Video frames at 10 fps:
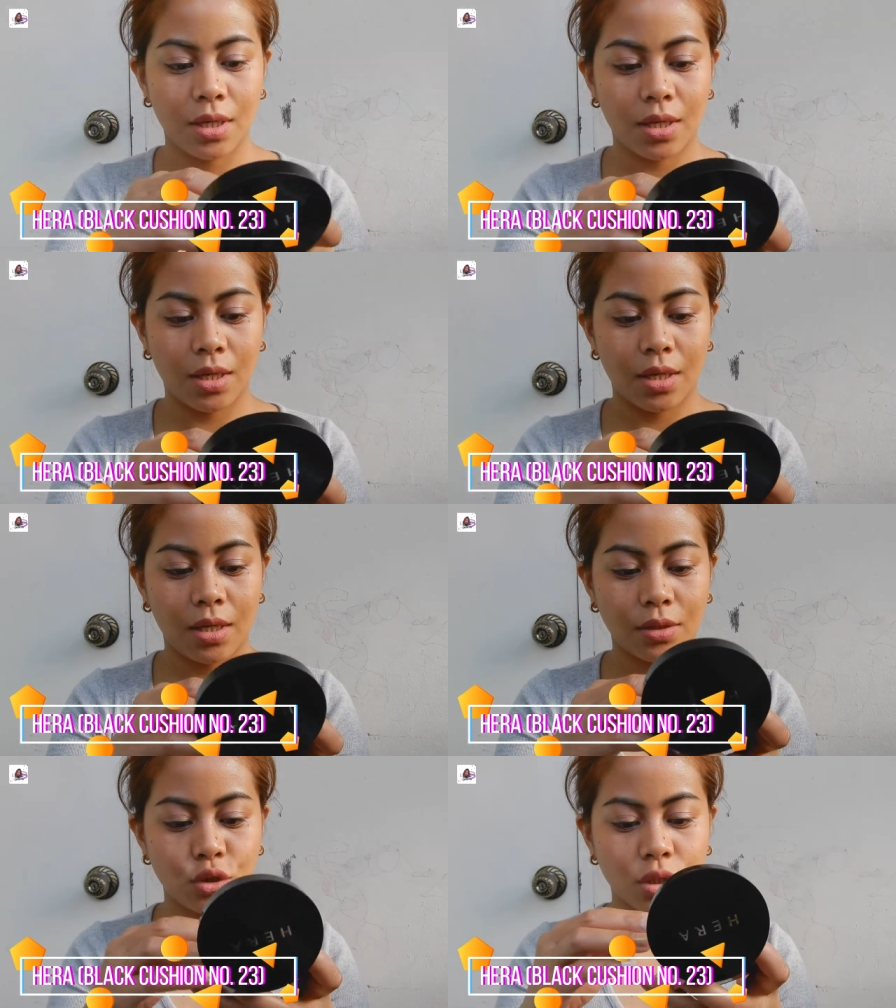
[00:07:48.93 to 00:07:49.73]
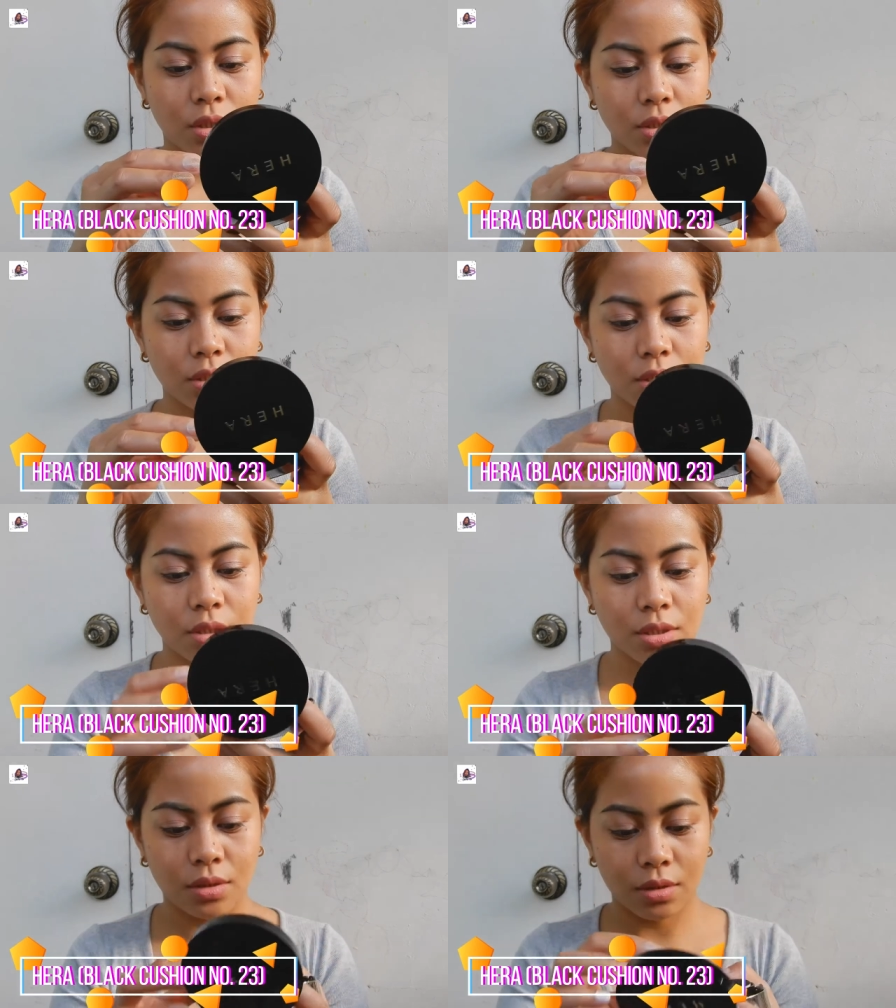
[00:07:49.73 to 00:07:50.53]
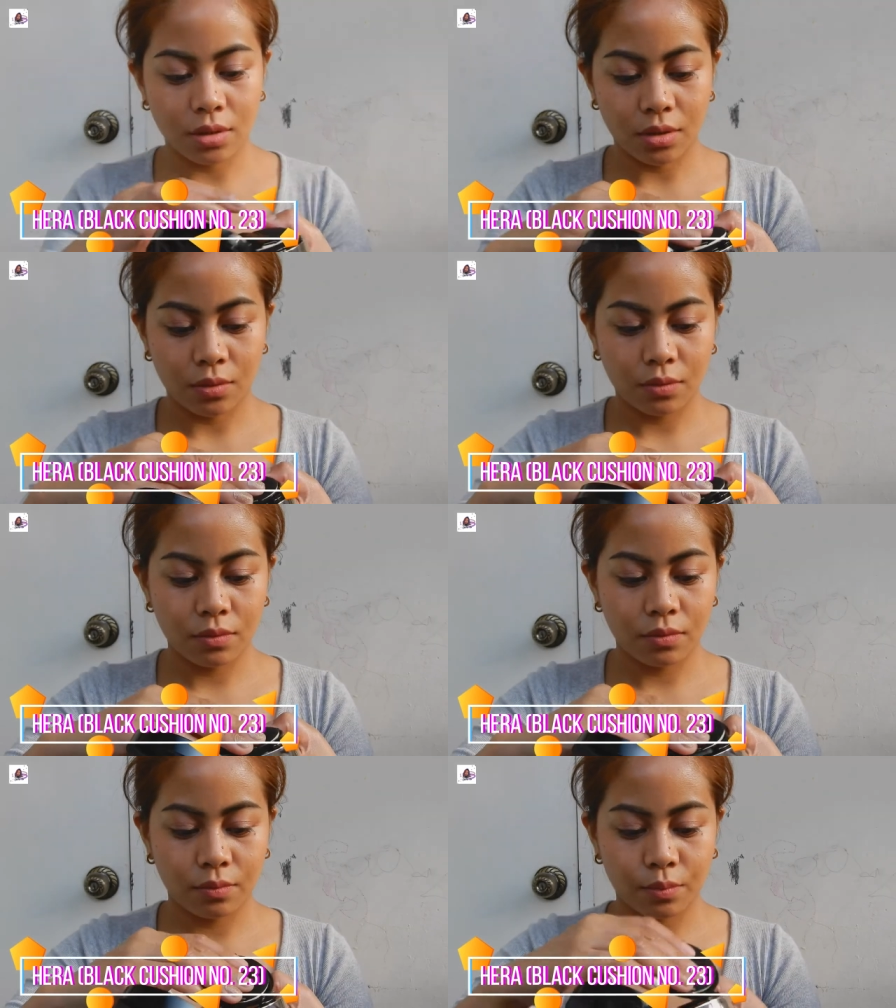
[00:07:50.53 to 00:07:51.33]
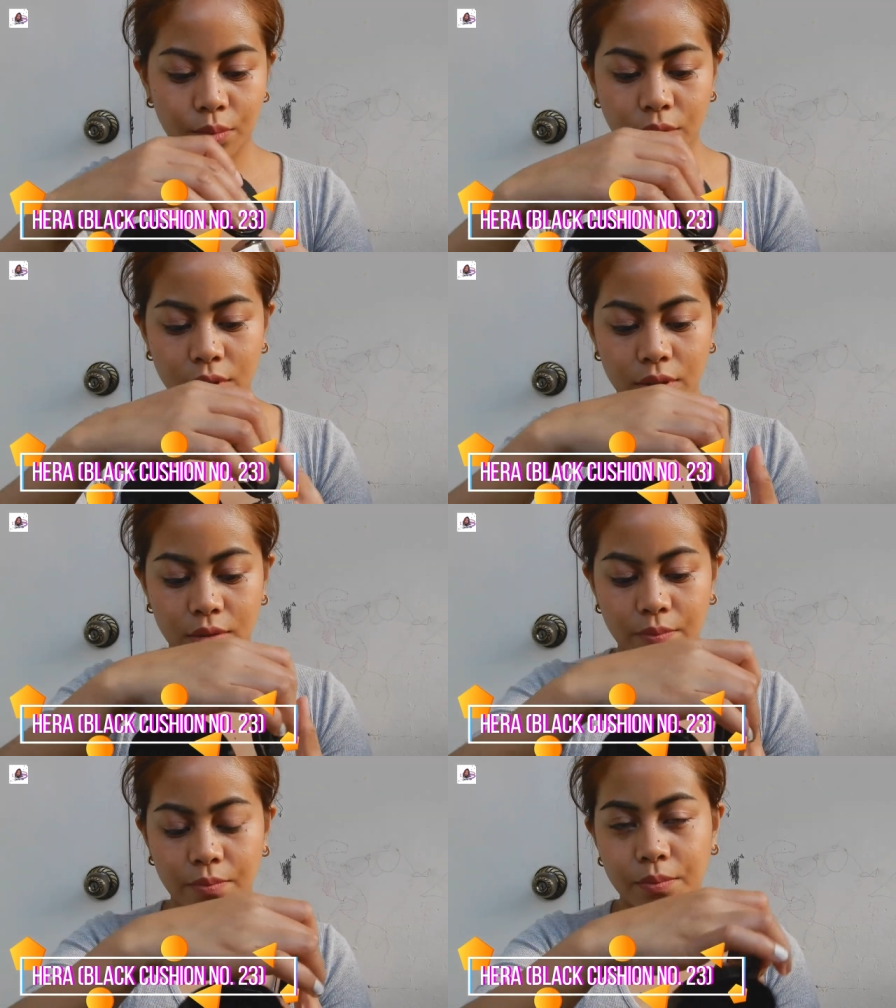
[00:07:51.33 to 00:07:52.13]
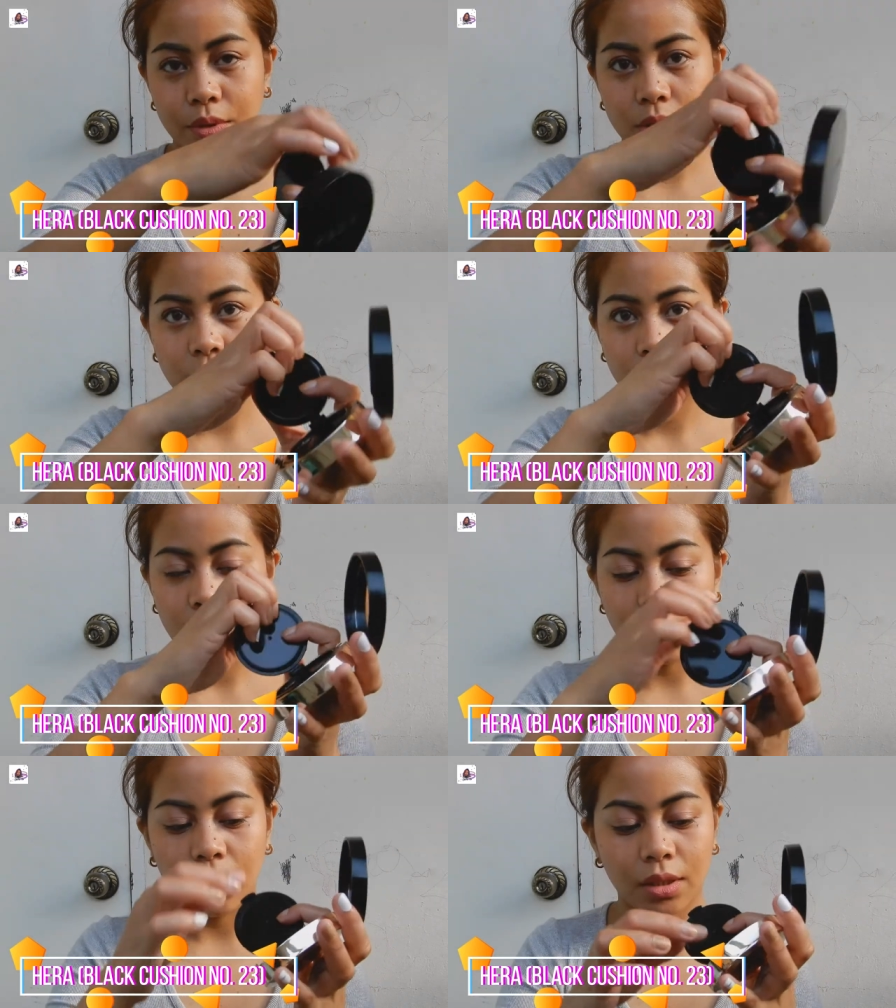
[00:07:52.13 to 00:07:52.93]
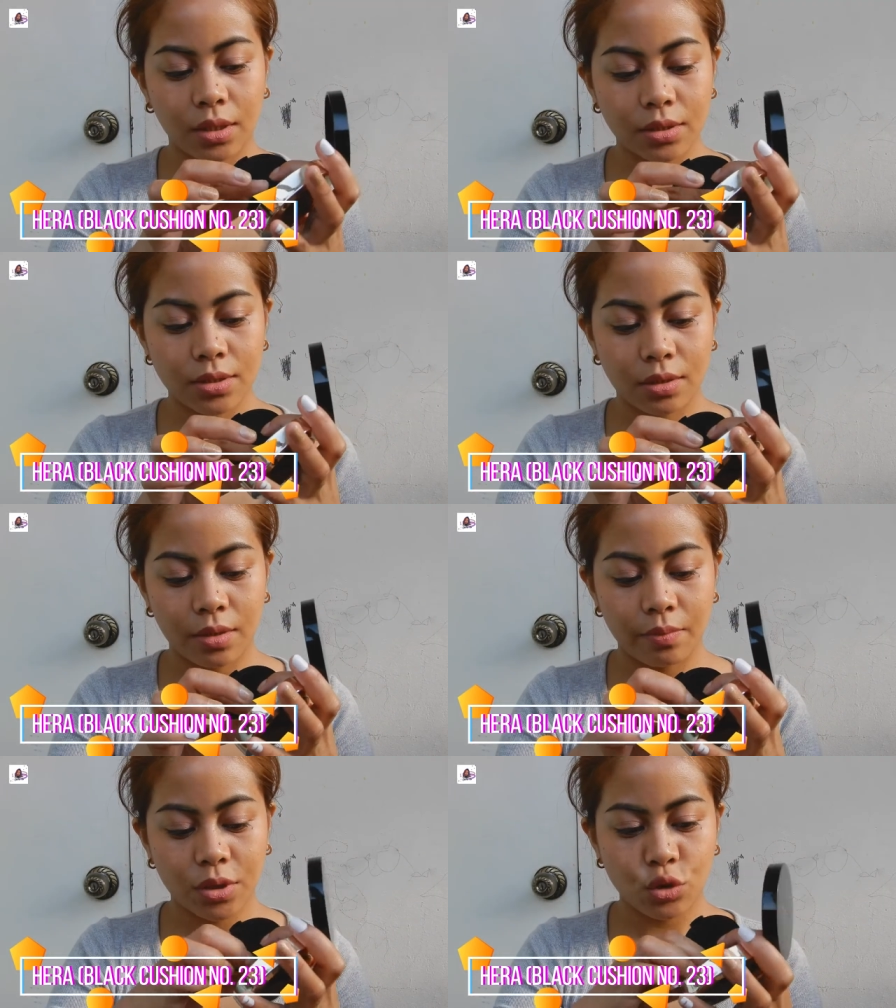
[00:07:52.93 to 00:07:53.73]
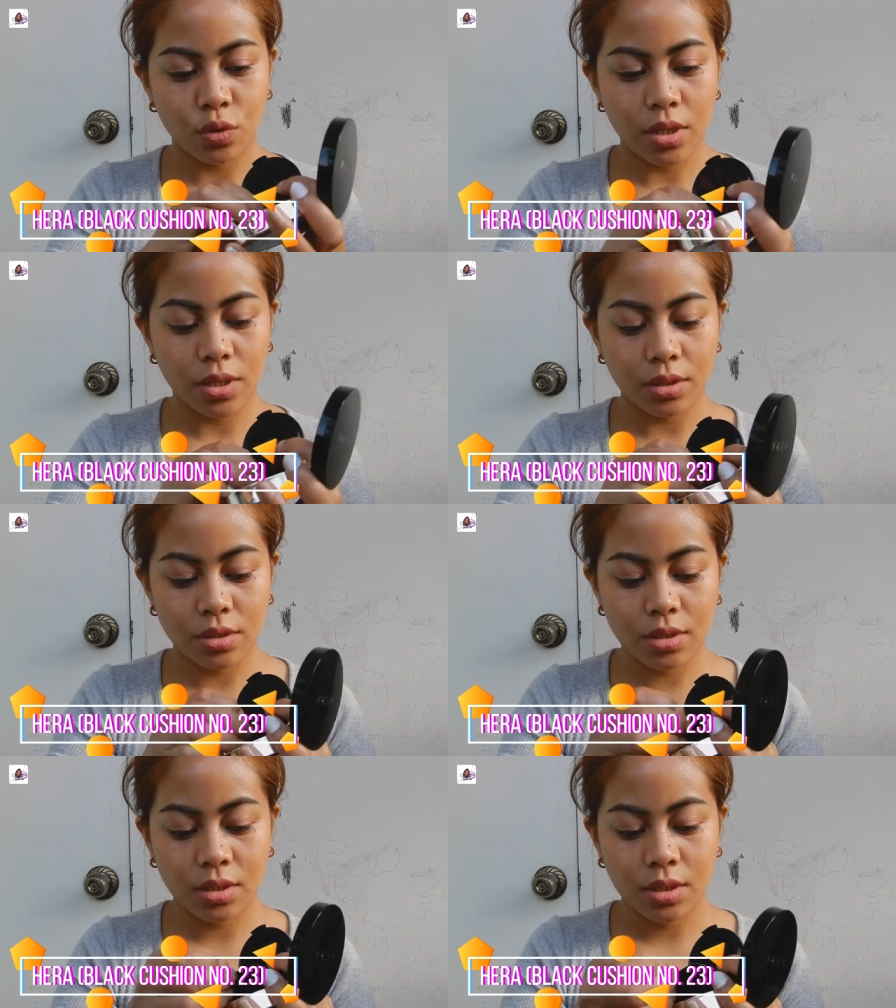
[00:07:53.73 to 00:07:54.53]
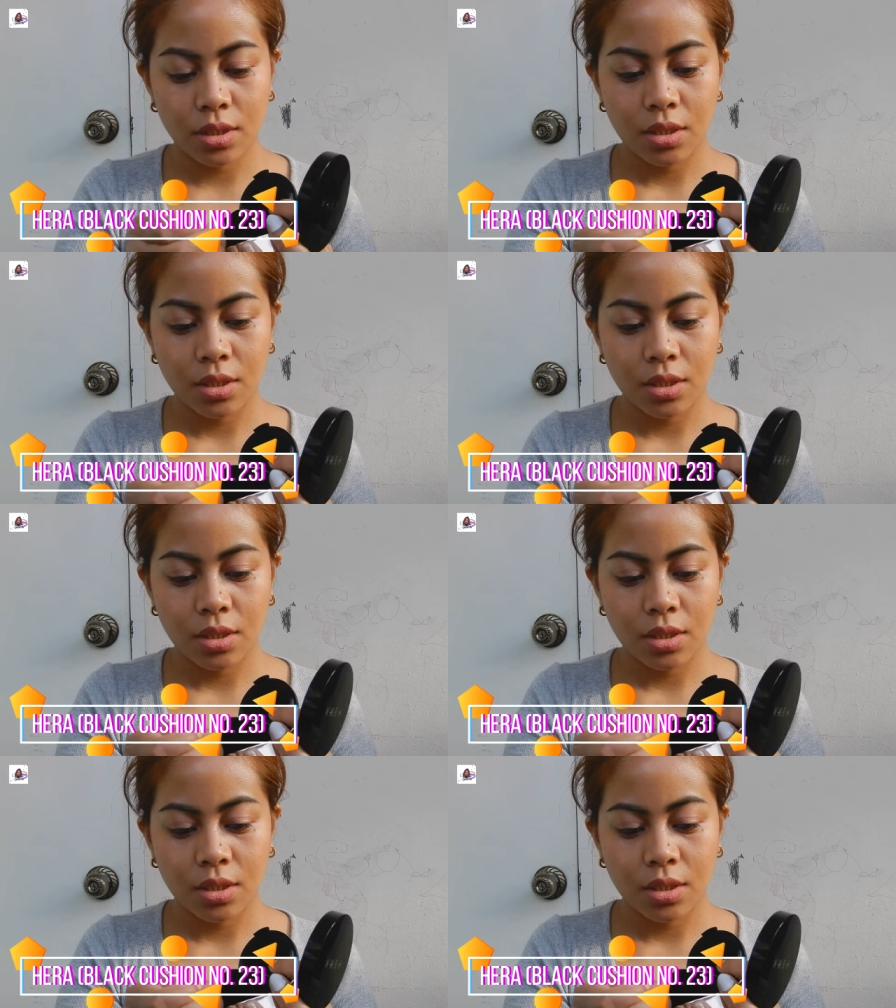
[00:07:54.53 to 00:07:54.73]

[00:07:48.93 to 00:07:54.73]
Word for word: And just, I'll pull it up like that. So let me try it.